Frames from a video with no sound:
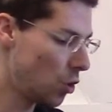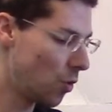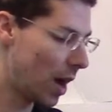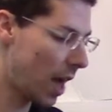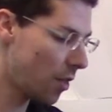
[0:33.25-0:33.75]

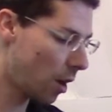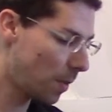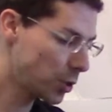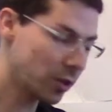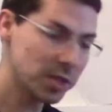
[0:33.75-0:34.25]
Your other
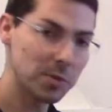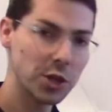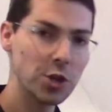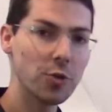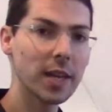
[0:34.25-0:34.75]
option on this
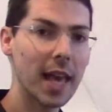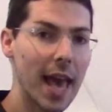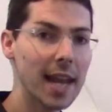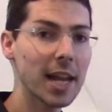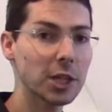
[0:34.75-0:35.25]
machine, you
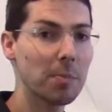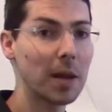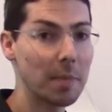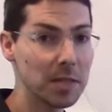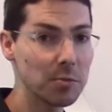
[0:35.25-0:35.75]
can actually
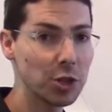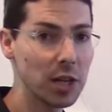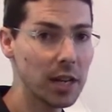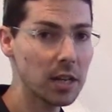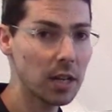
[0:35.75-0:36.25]
plumb this
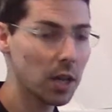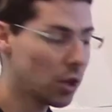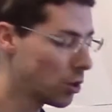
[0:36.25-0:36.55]
machine in.